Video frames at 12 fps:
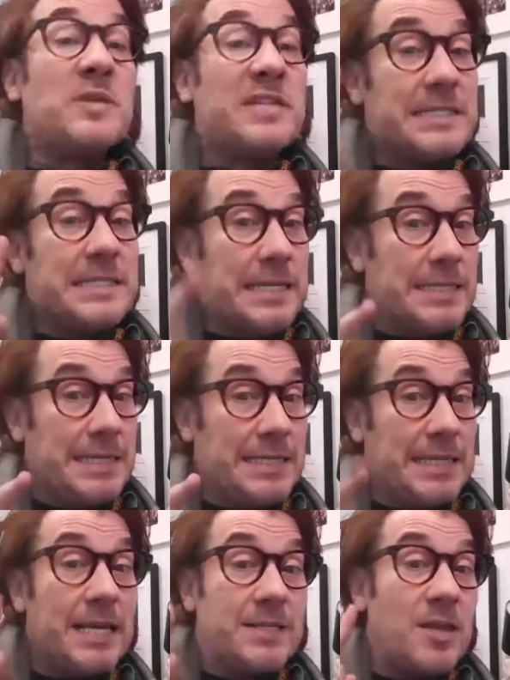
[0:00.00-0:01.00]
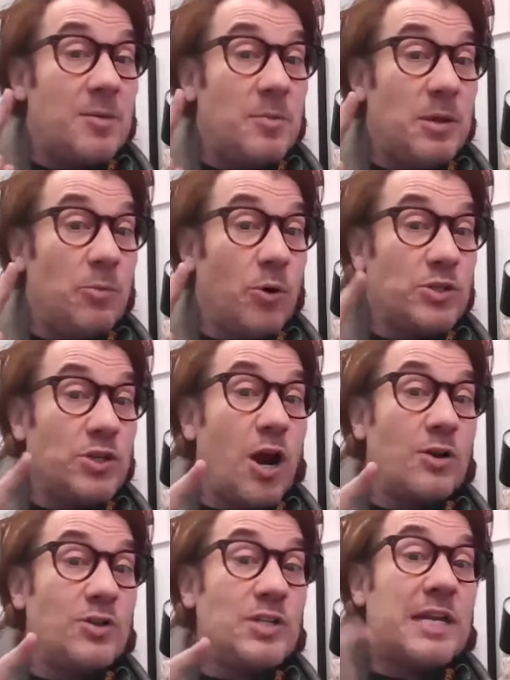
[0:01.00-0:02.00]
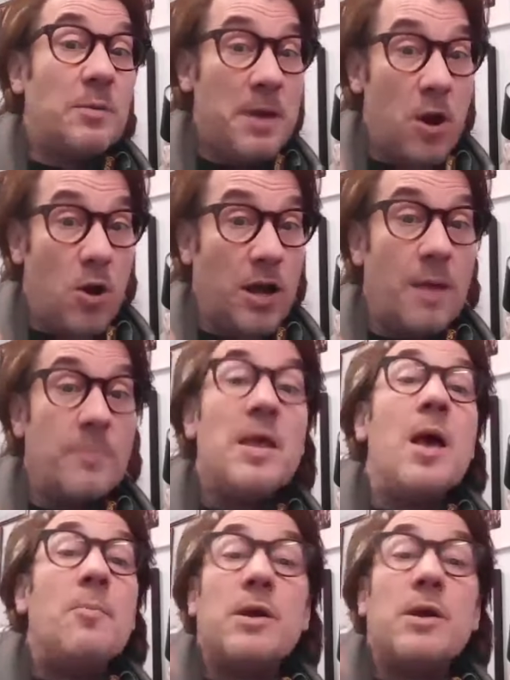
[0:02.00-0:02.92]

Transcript: went to 66 on the Billboard charts in America,